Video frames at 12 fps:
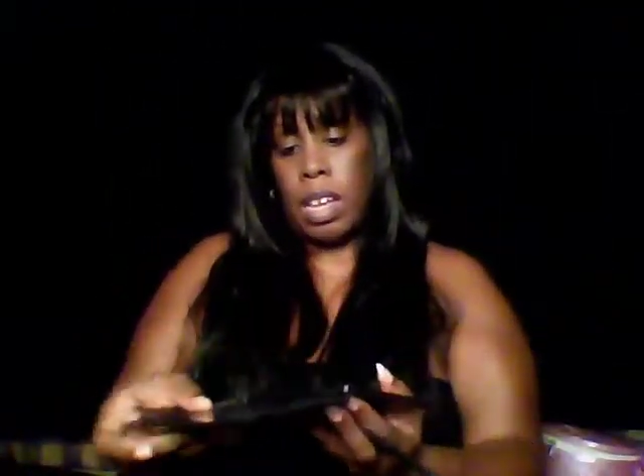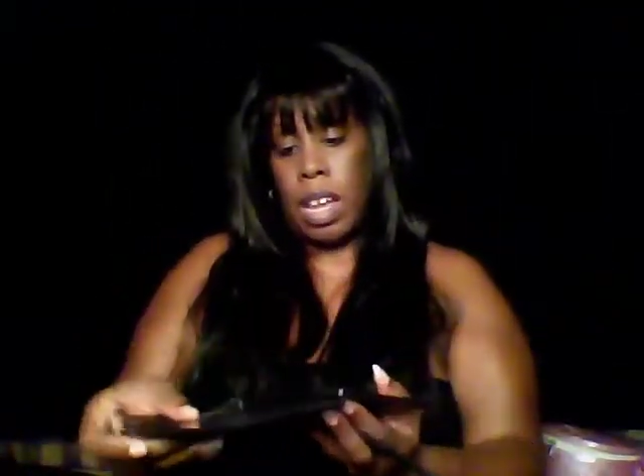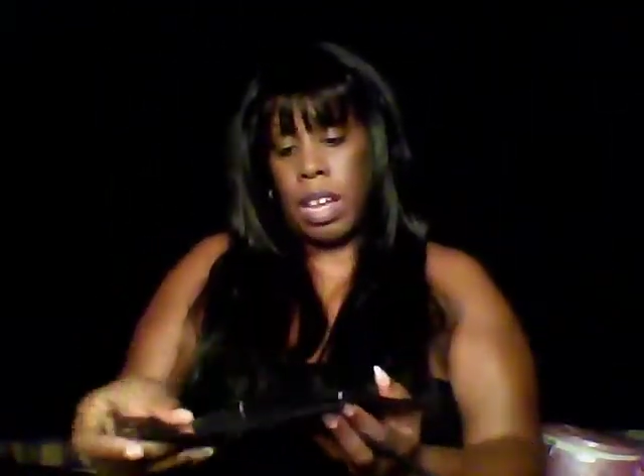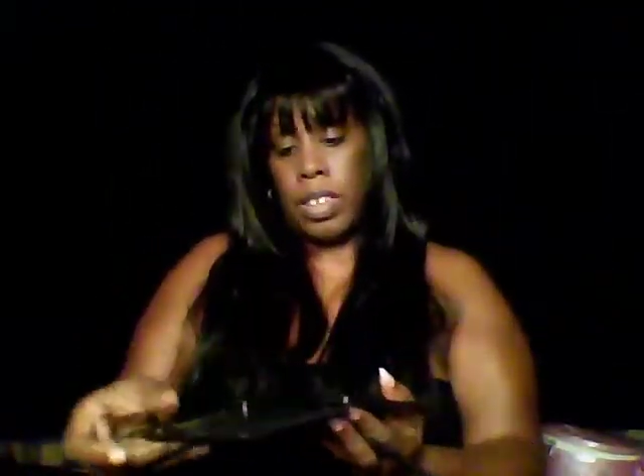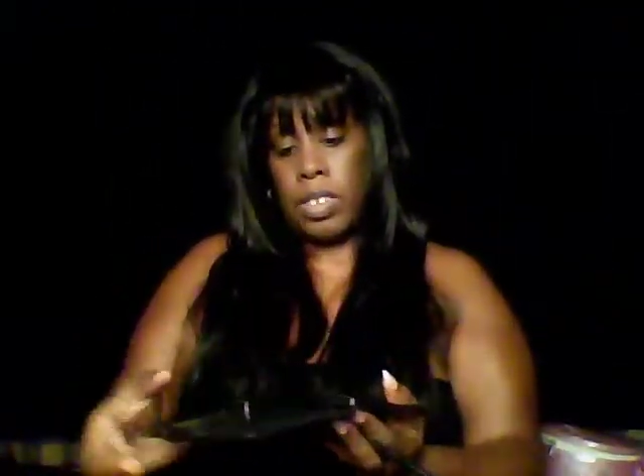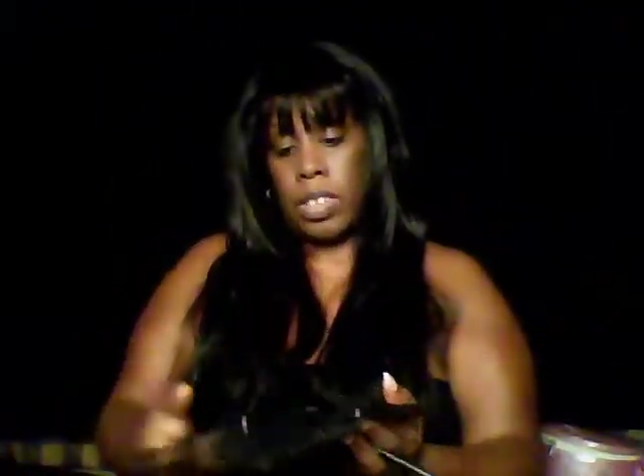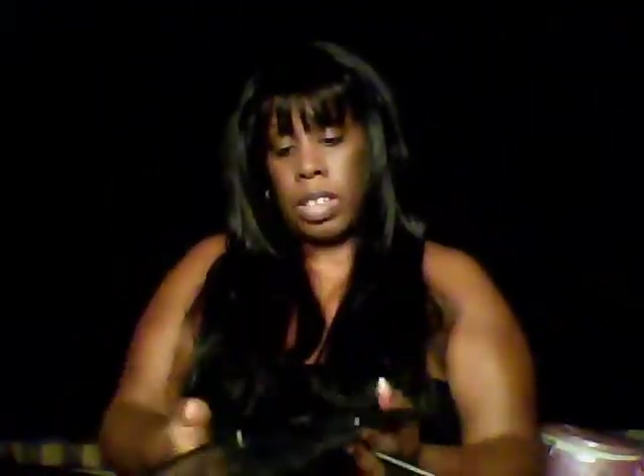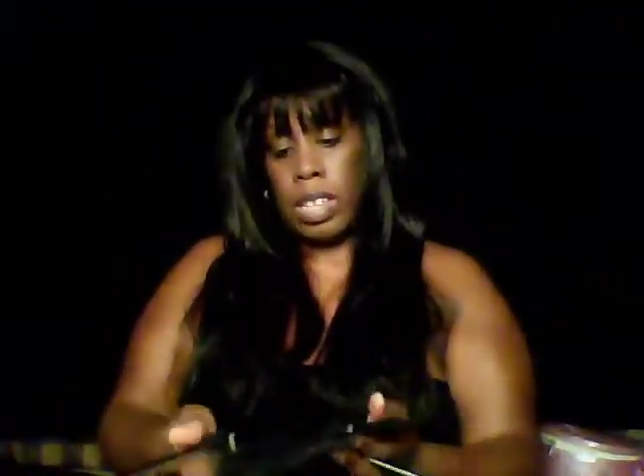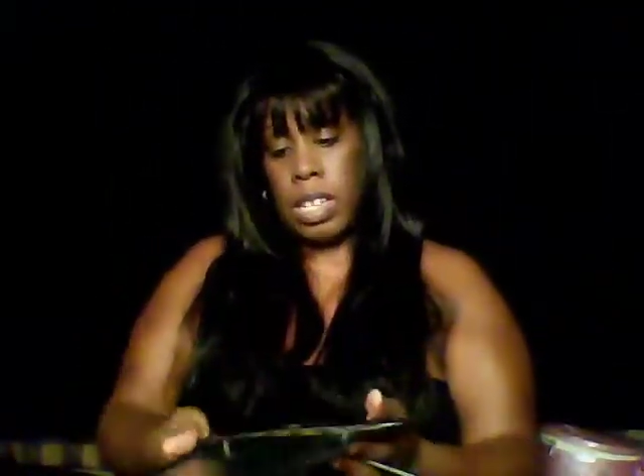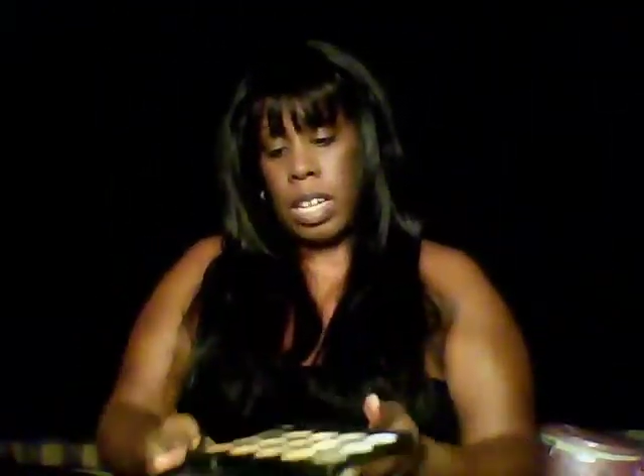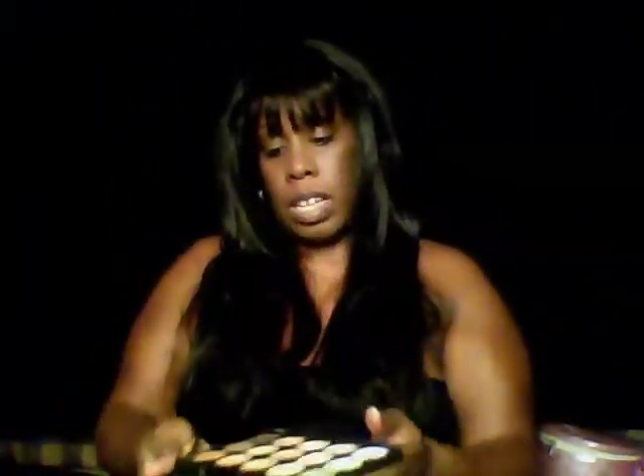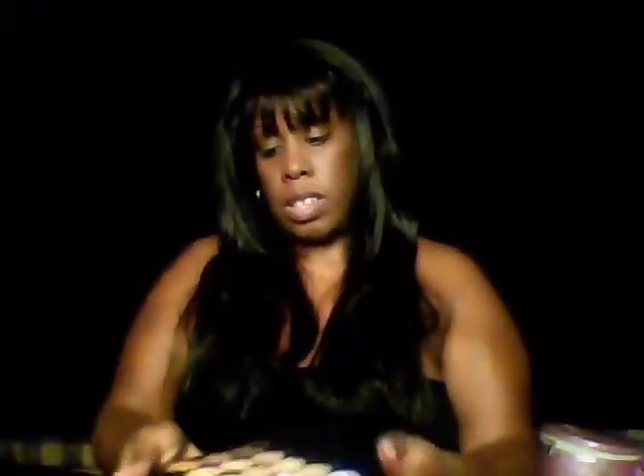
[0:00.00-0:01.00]
I usually
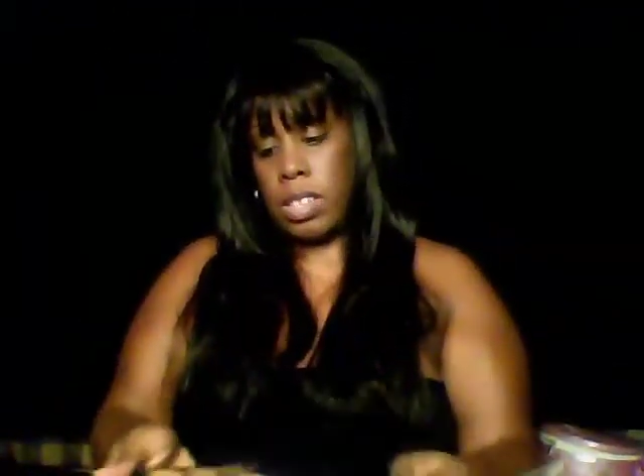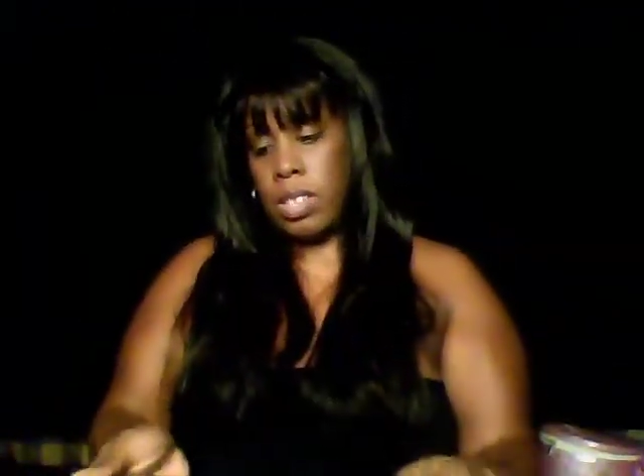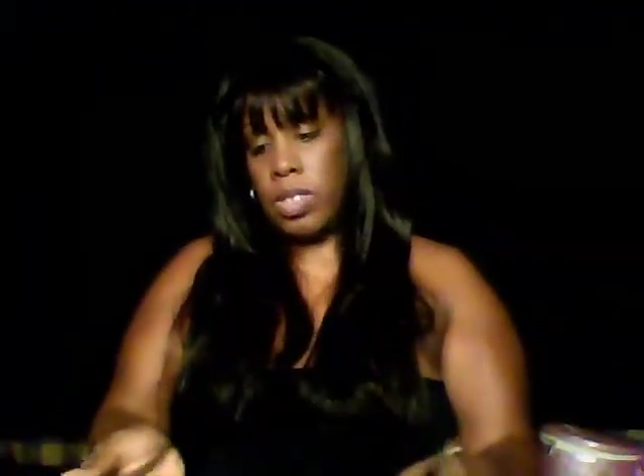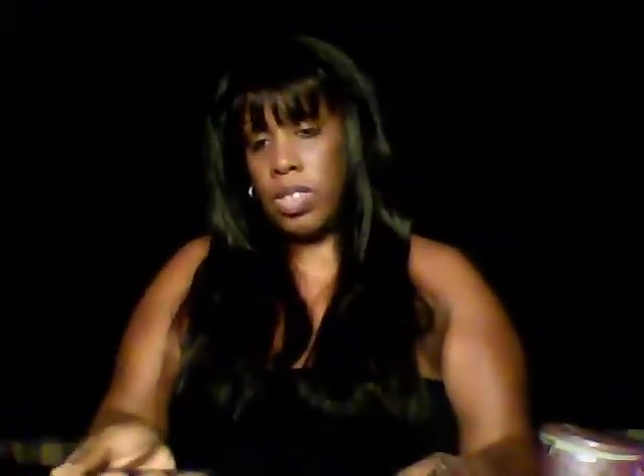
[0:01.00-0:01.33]
take 2